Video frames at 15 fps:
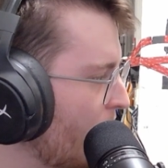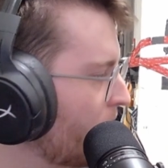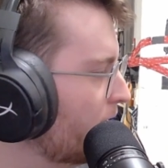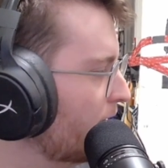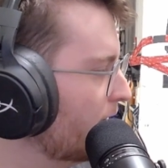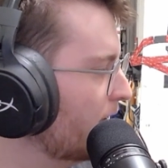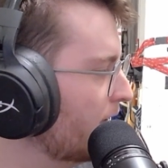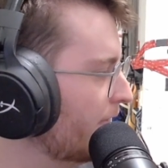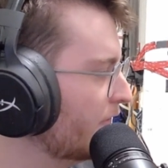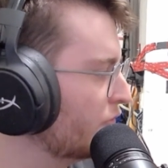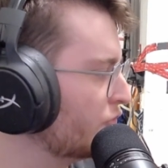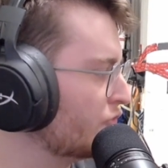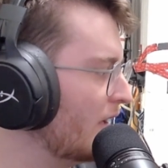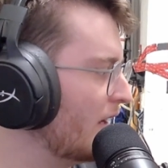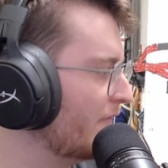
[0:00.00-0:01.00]
This
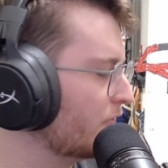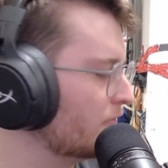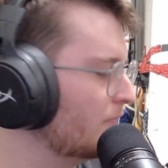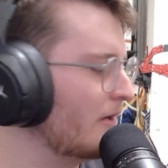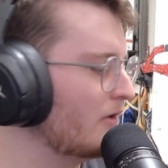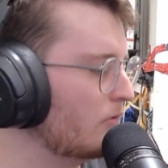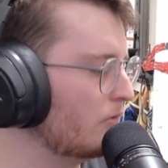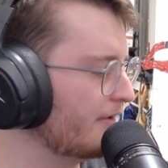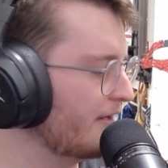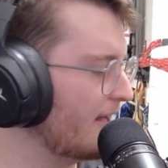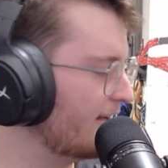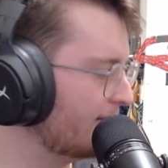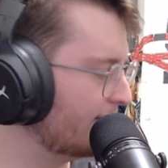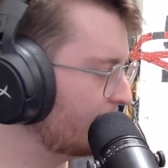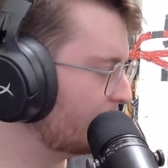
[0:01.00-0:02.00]
drive from my old
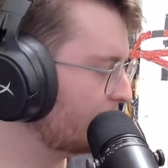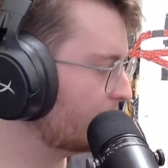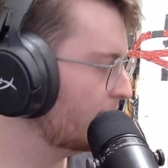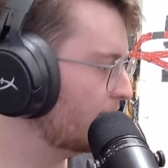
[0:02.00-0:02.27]
NAS.